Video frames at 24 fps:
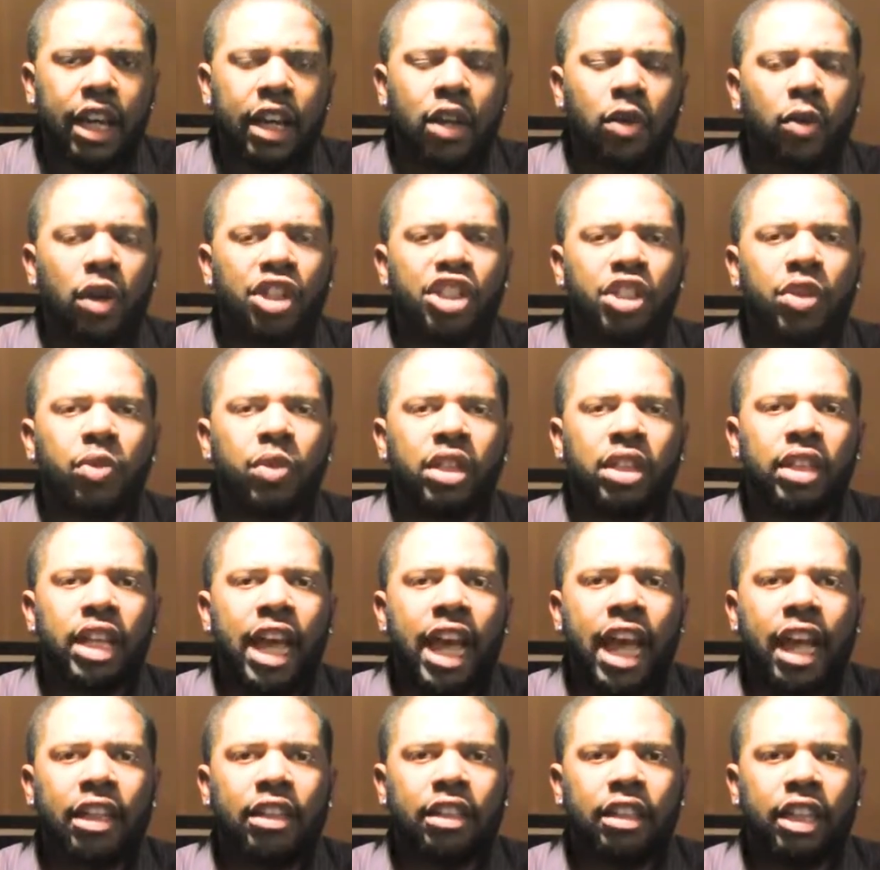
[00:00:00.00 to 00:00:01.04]
A question was
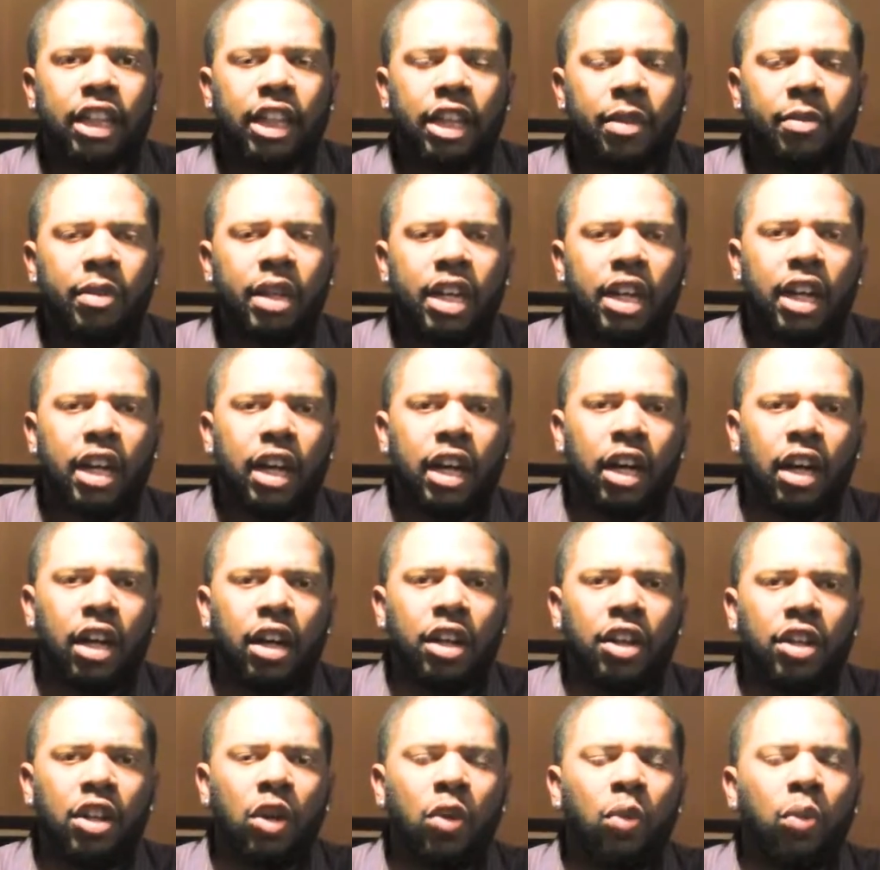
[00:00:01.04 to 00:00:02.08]
asked to him,
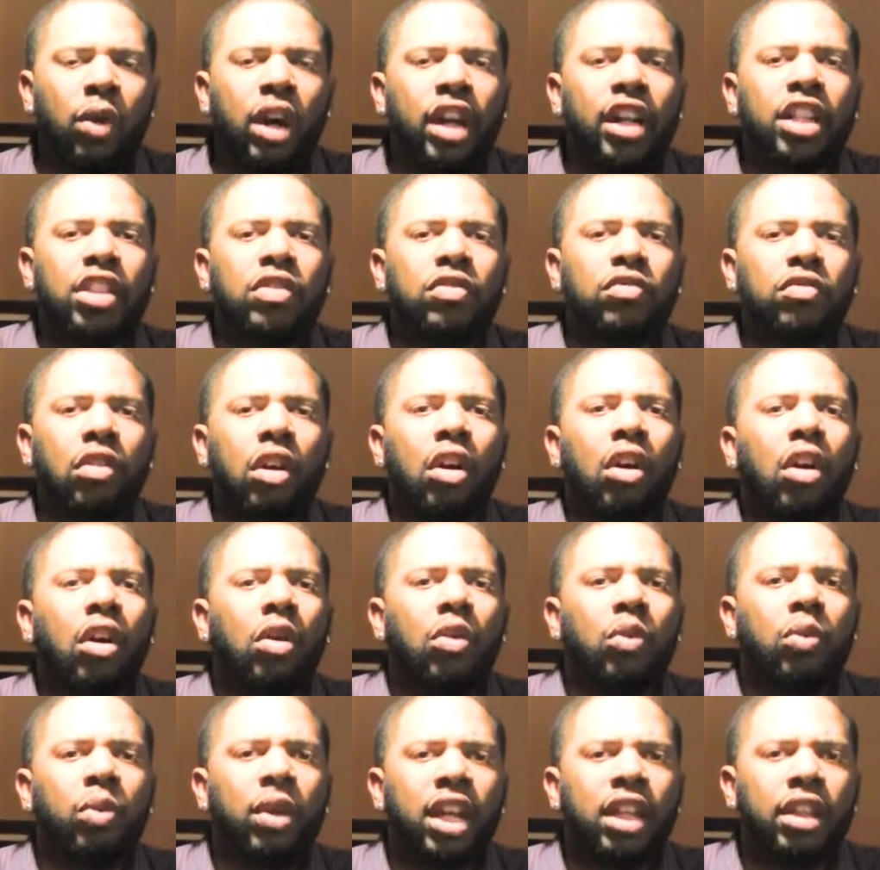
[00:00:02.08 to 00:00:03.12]
what is
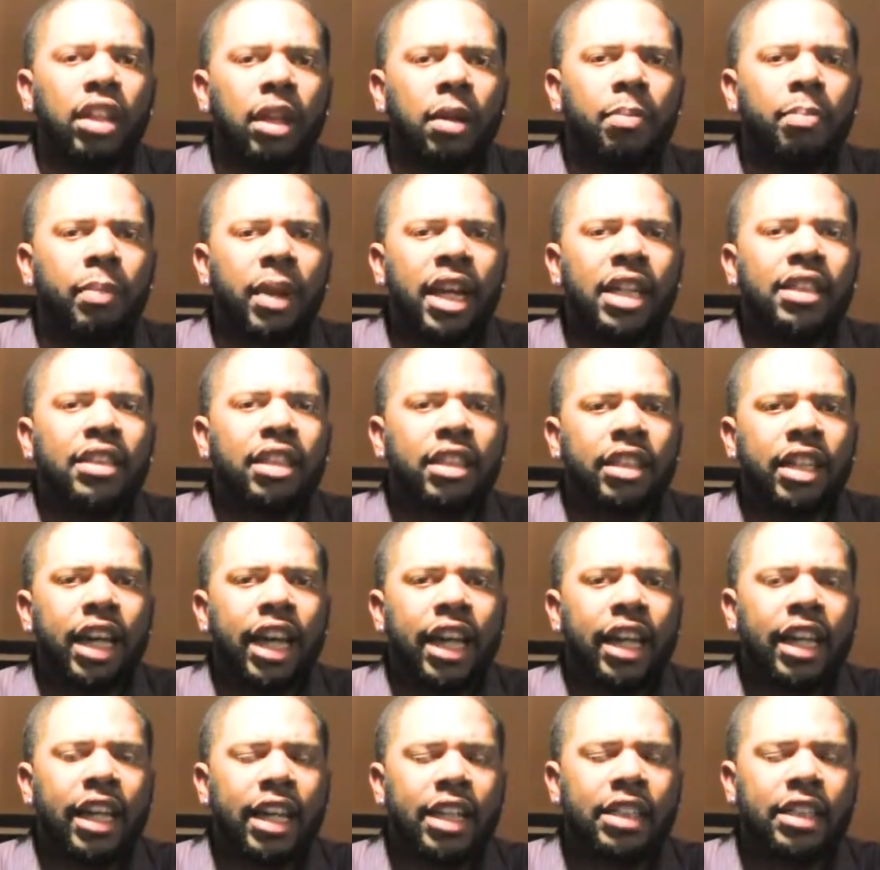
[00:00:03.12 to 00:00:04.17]
wrong with men
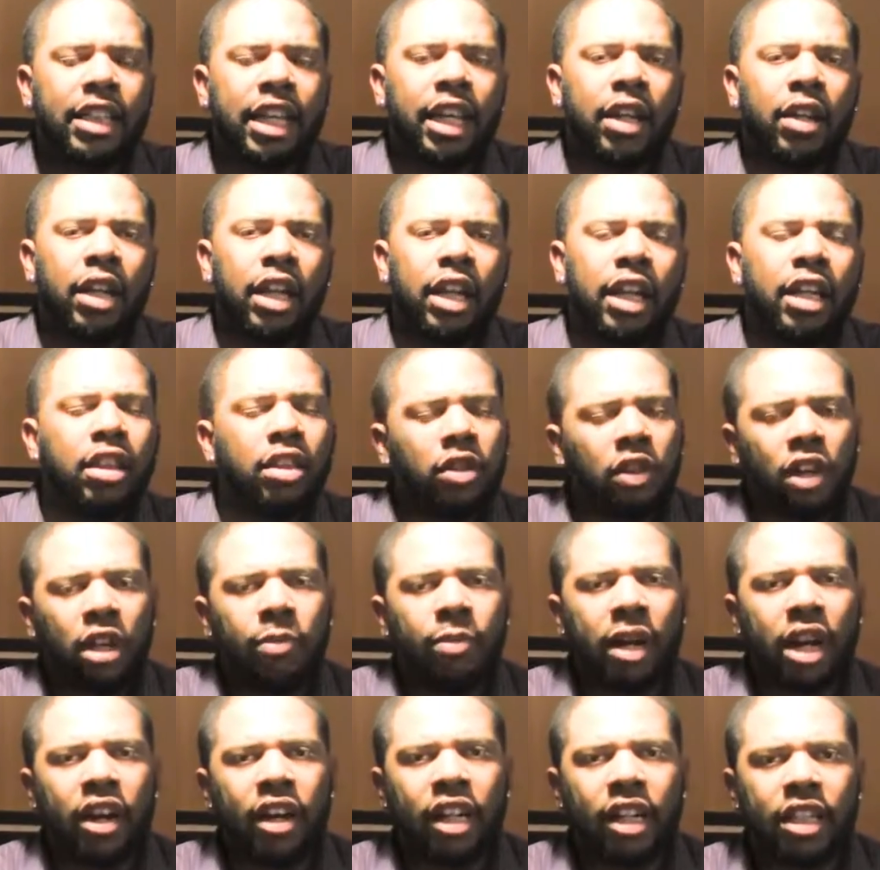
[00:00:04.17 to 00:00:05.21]
today? He said, he thought
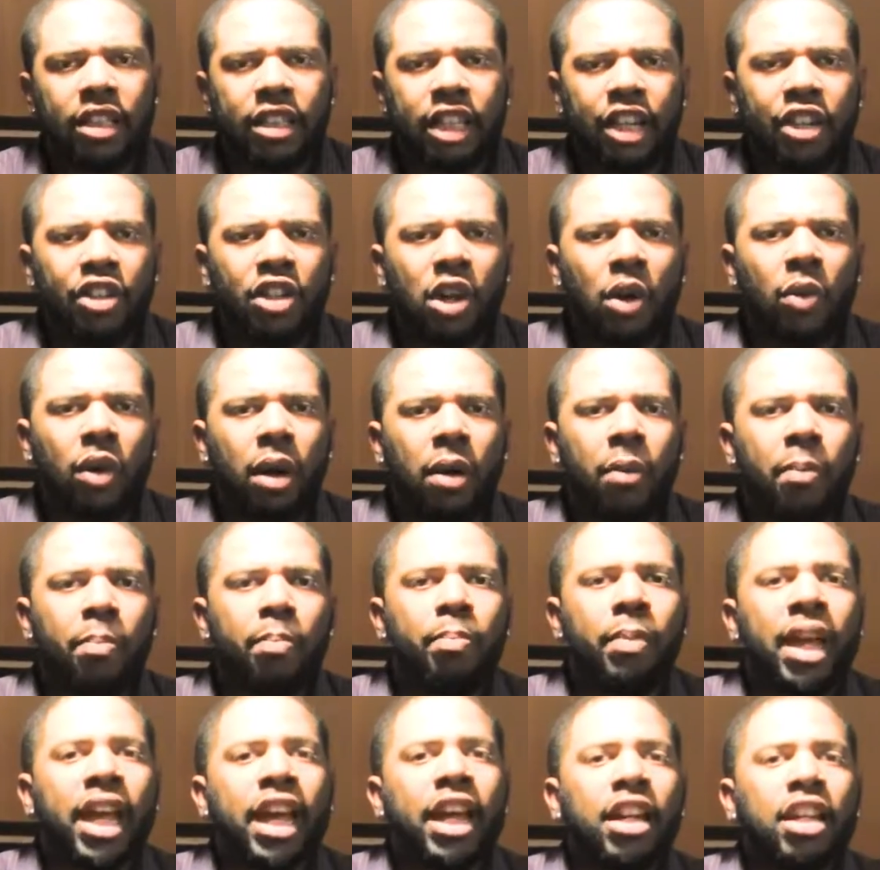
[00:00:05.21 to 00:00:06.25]
about it, he said, you know what?
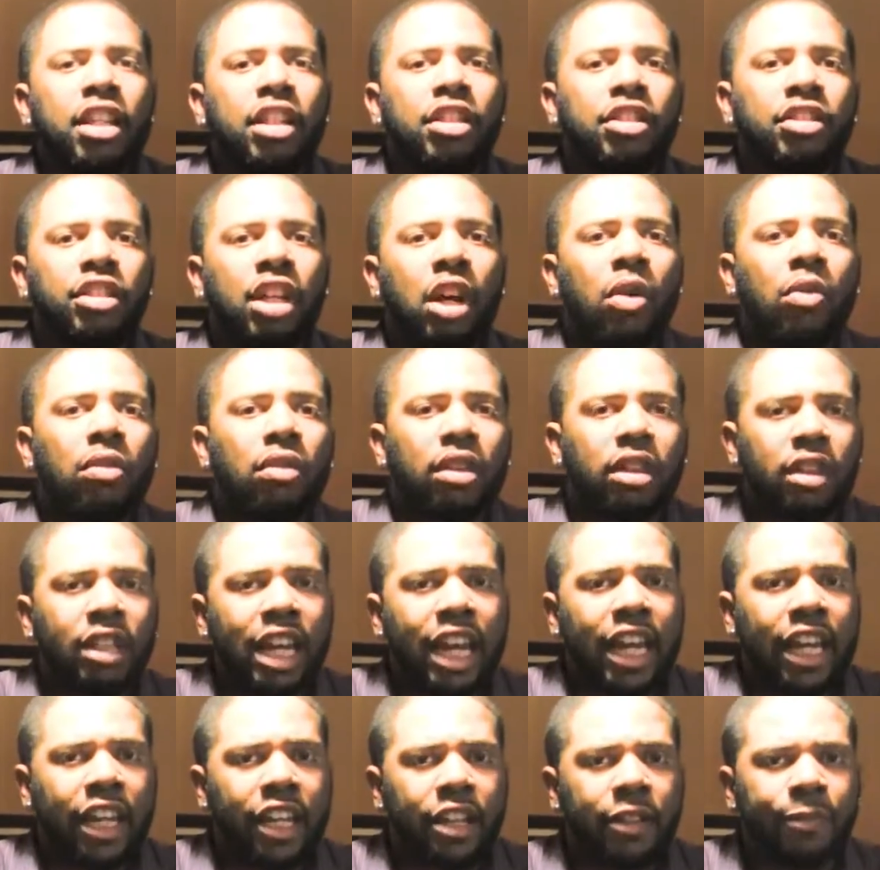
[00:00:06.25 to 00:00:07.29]
Men don't
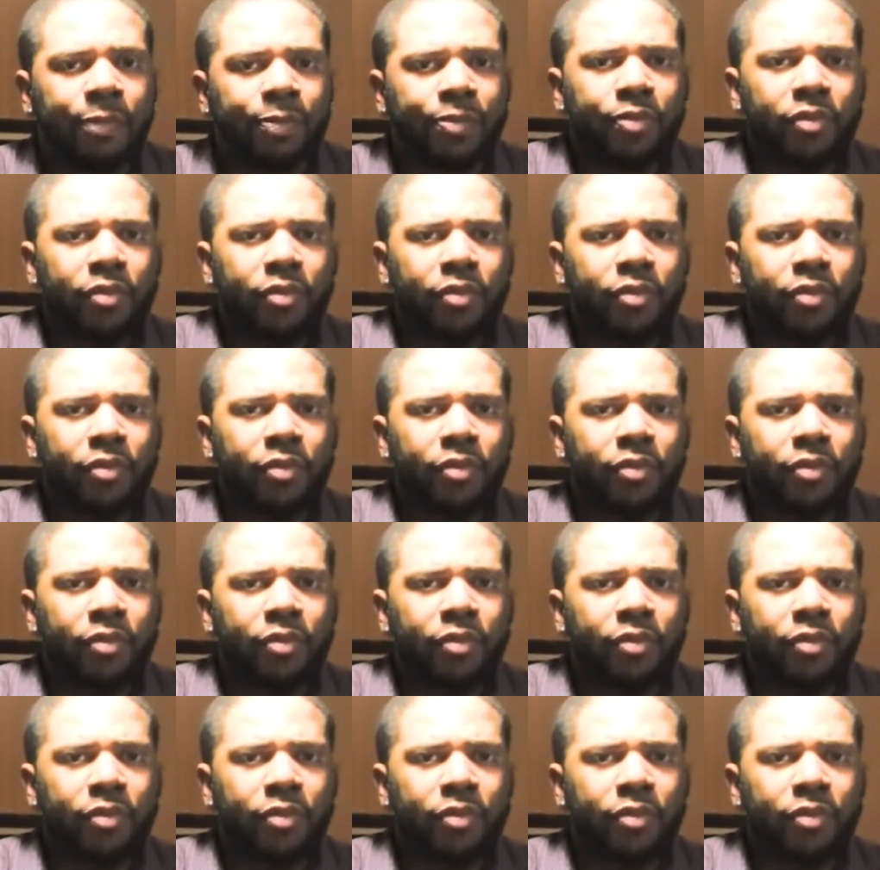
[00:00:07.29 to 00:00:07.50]
think.